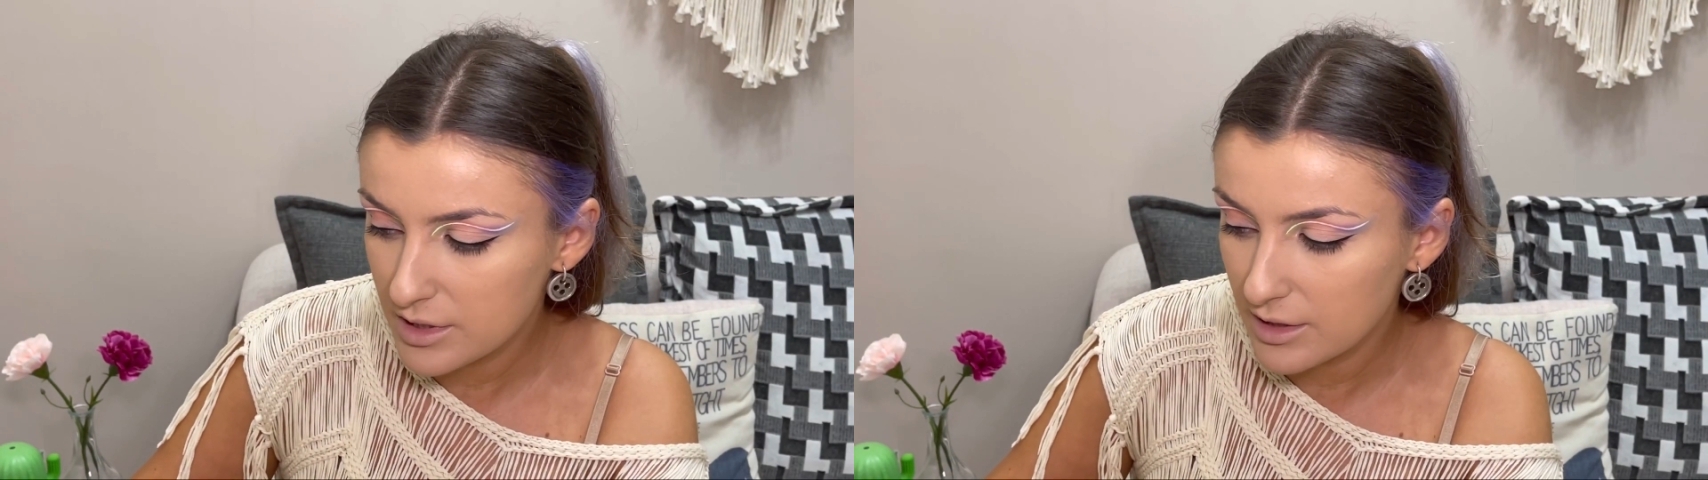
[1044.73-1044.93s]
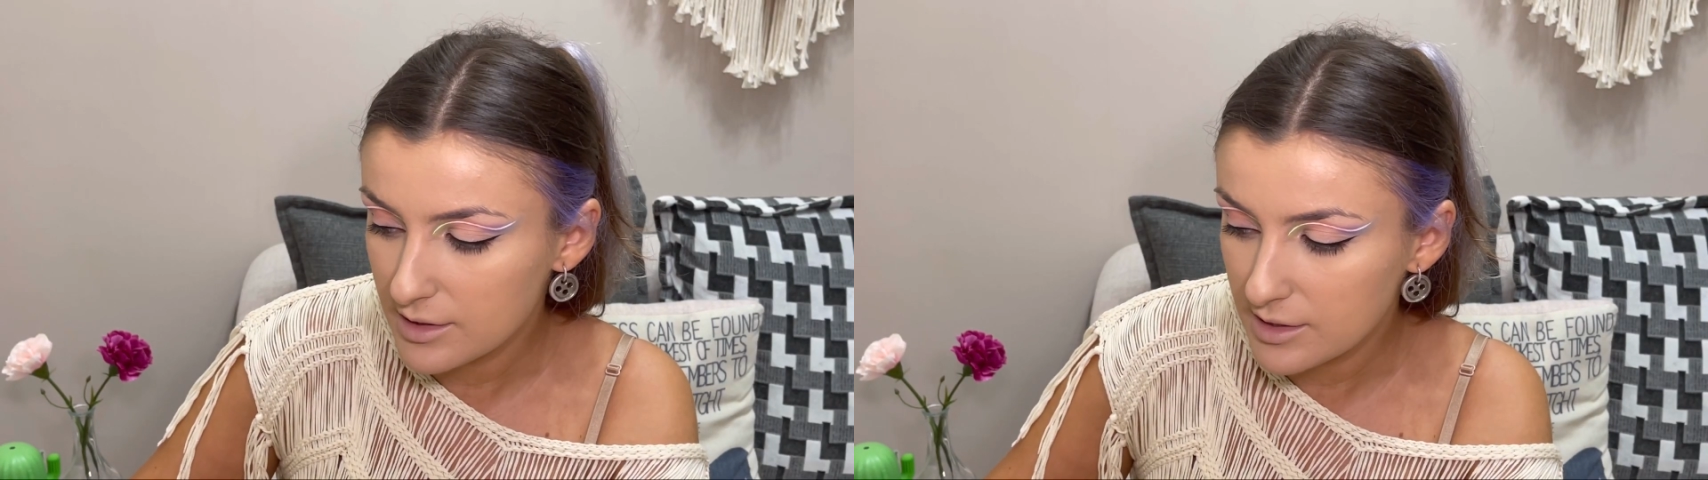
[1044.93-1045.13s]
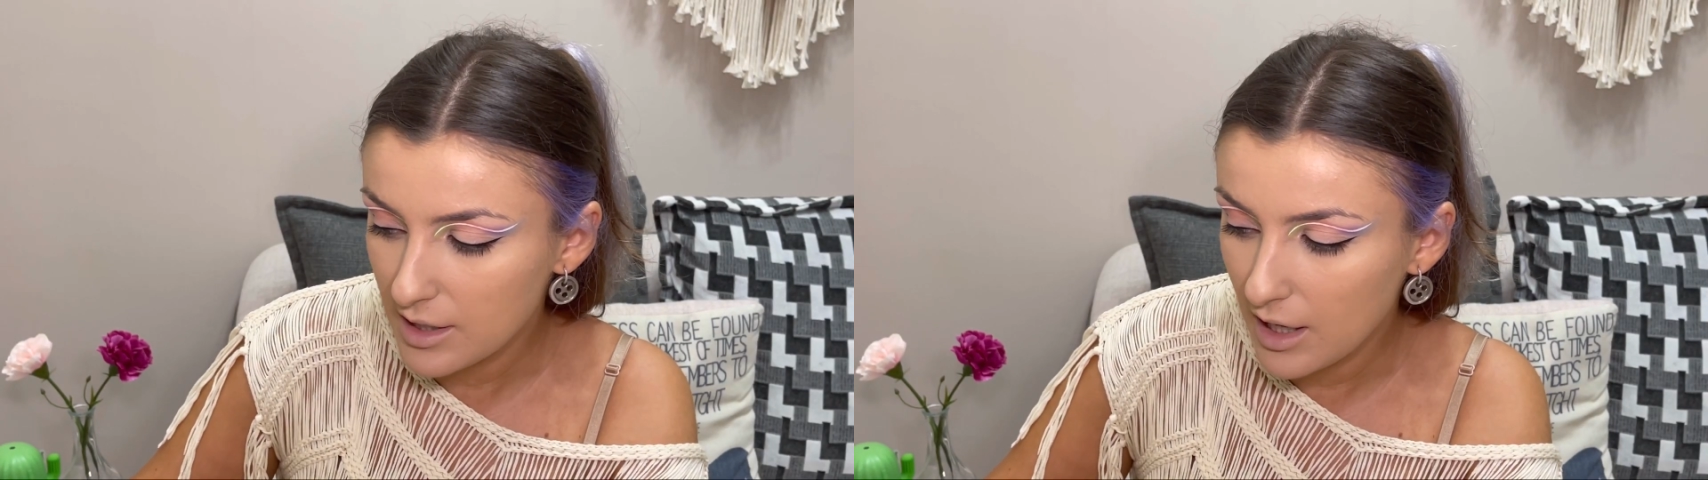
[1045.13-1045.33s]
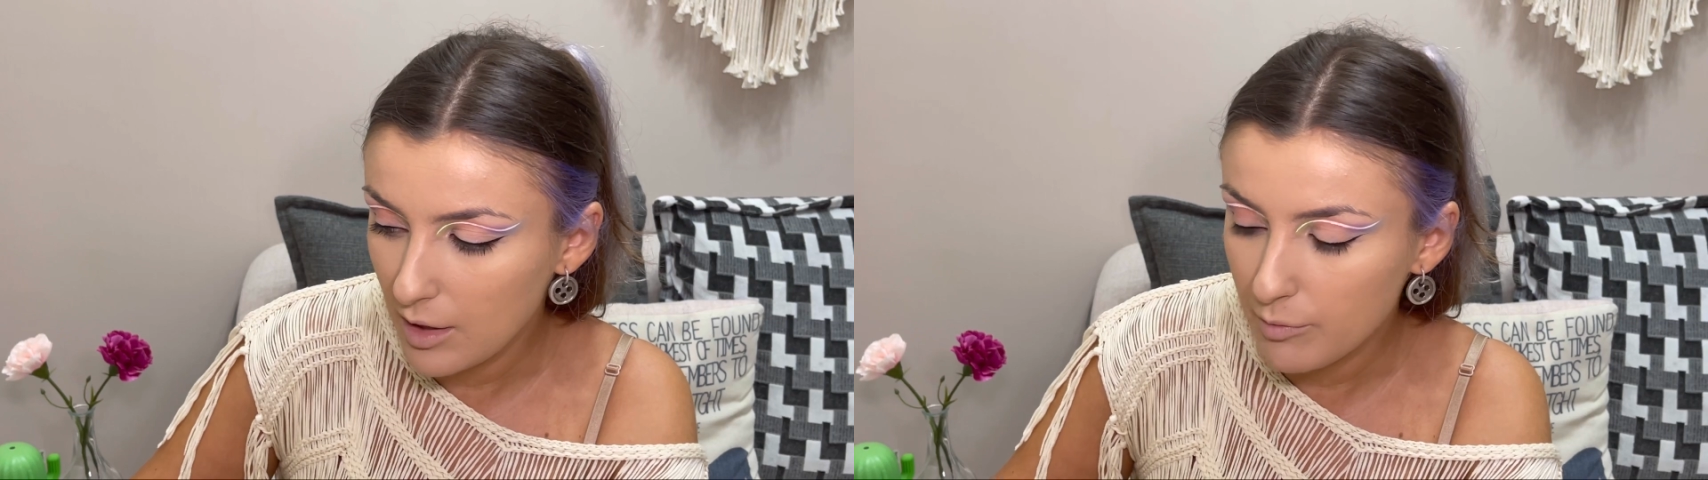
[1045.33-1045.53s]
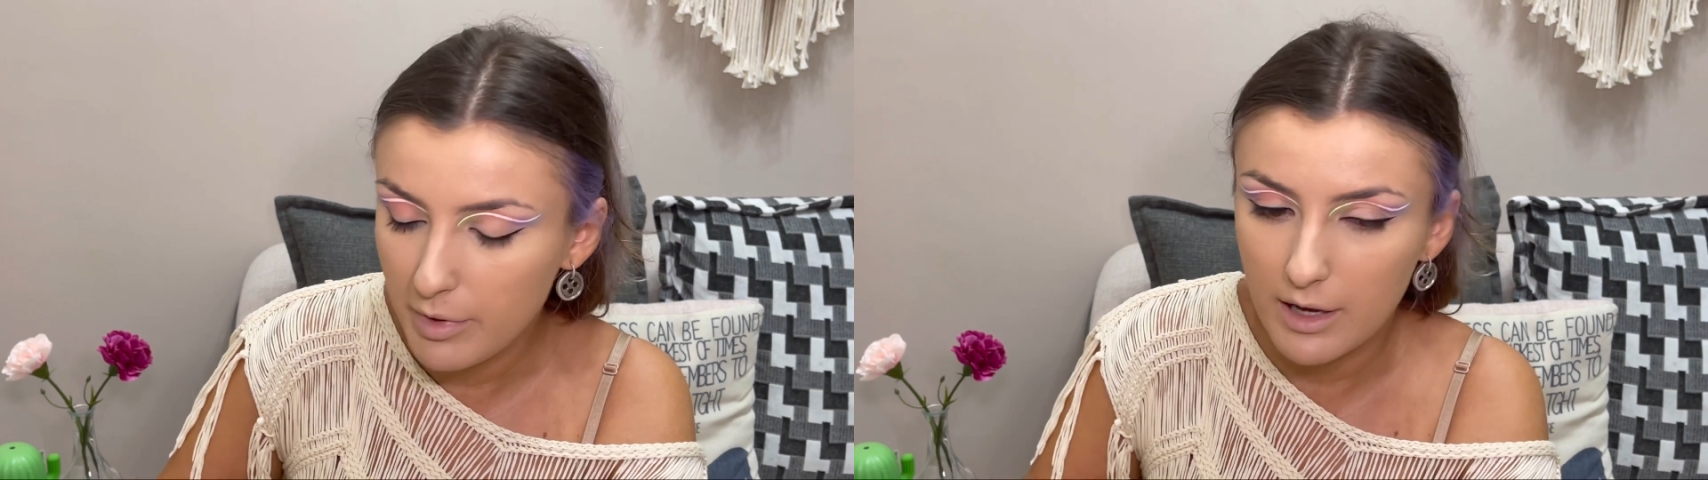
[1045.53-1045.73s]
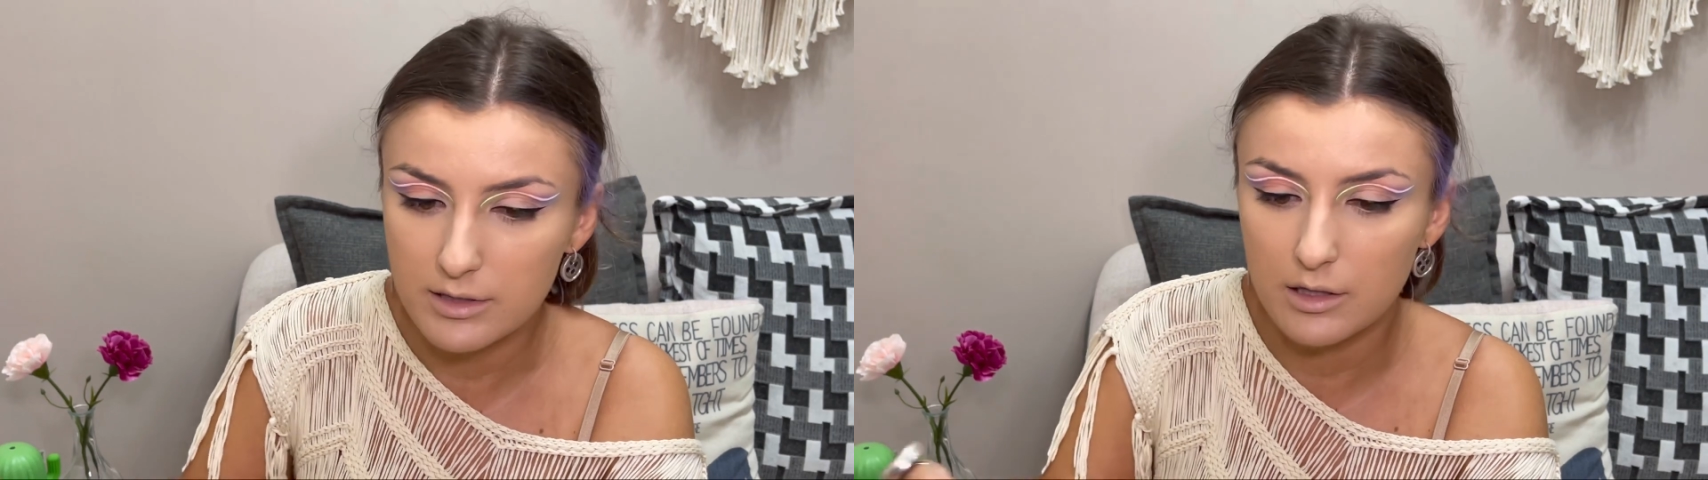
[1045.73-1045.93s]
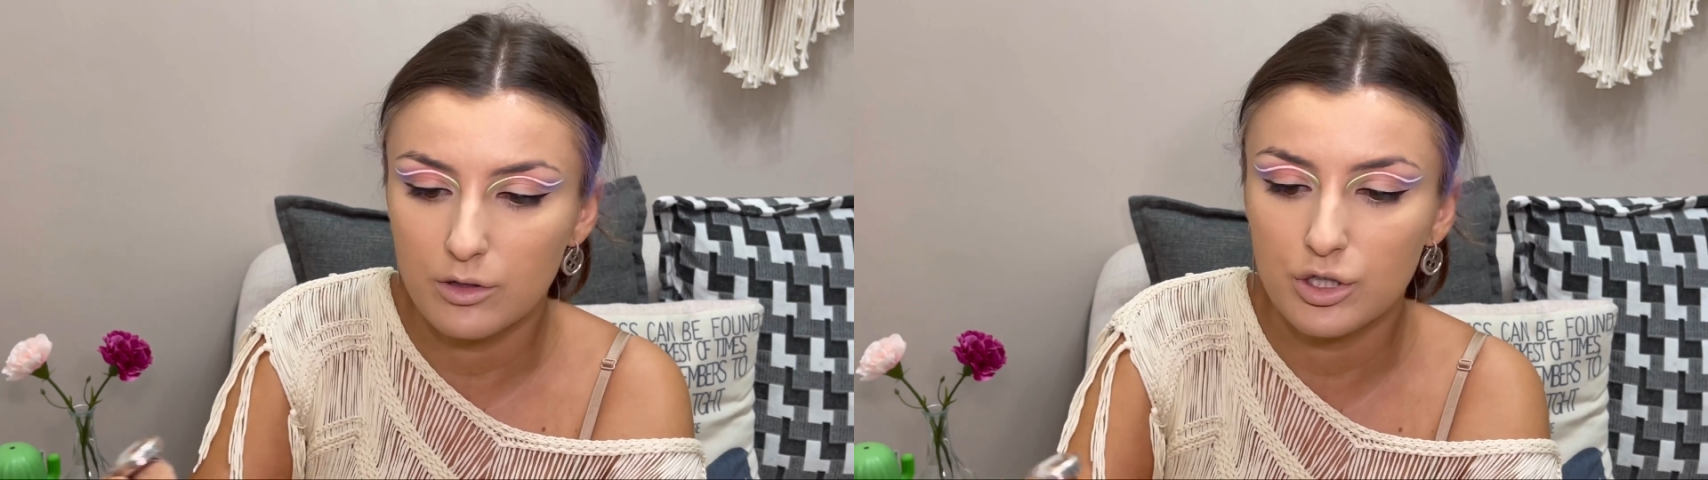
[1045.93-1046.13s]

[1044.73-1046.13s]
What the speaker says: the same pastel